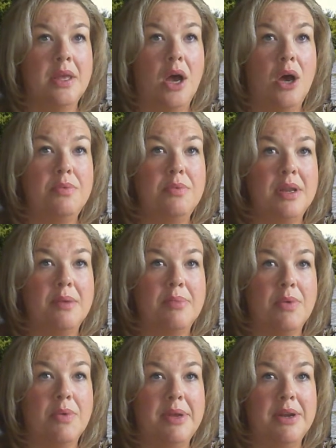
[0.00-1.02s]
Oh, number
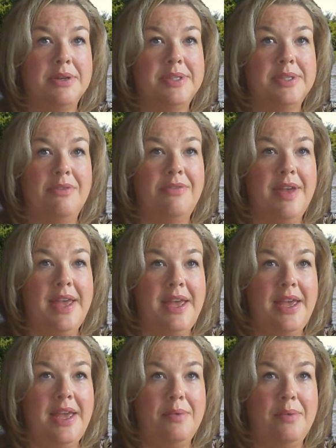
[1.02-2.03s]
one, be yourself.
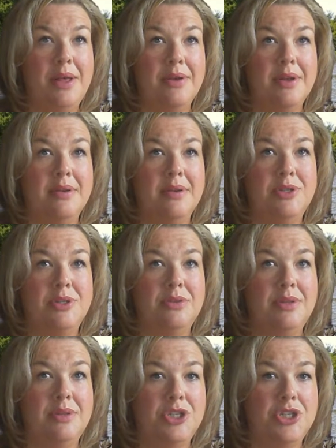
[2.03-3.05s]
Hey, welcome to
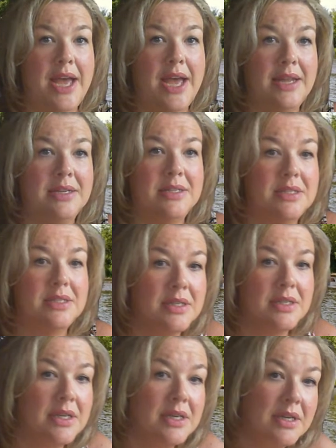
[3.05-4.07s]
the chat.
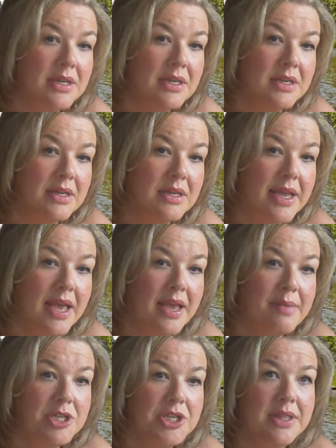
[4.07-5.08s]
I can't get
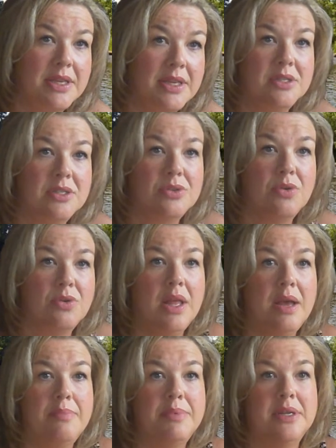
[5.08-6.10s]
my chat thing to scroll
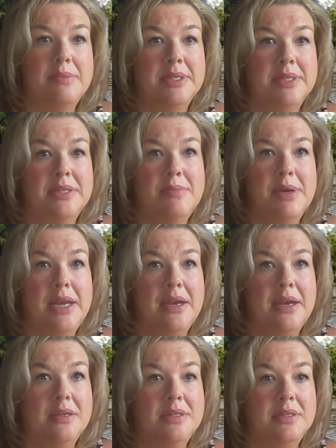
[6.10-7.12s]
up. Did I miss anybody
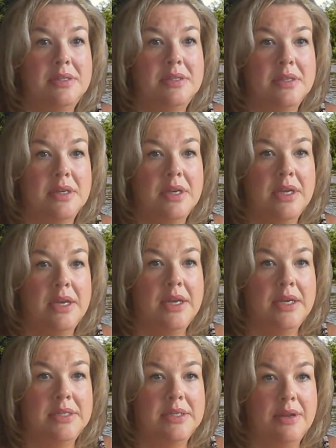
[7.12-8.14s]
else
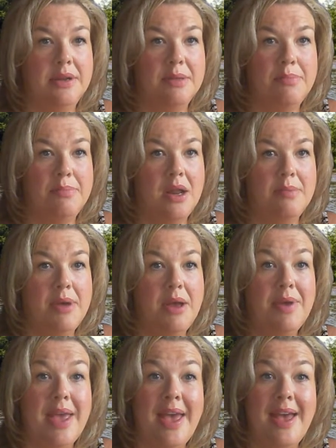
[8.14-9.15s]
down at the bottom? Oh,
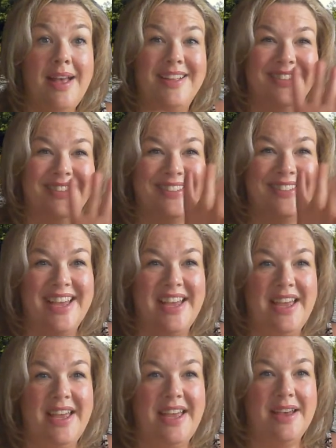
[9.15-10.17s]
Gail.
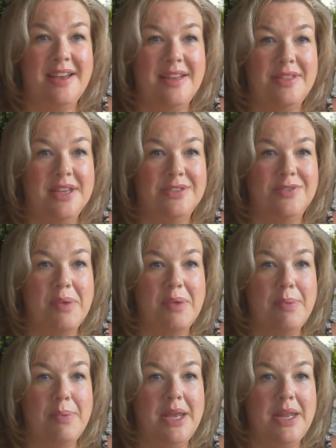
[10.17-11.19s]
Hey, Gail. Thanks for
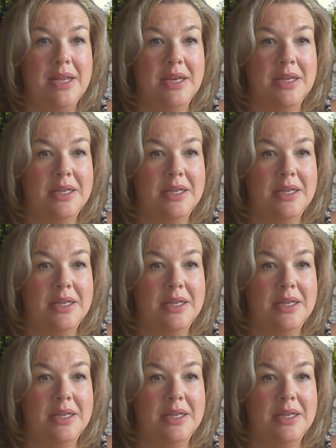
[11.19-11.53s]
popping in.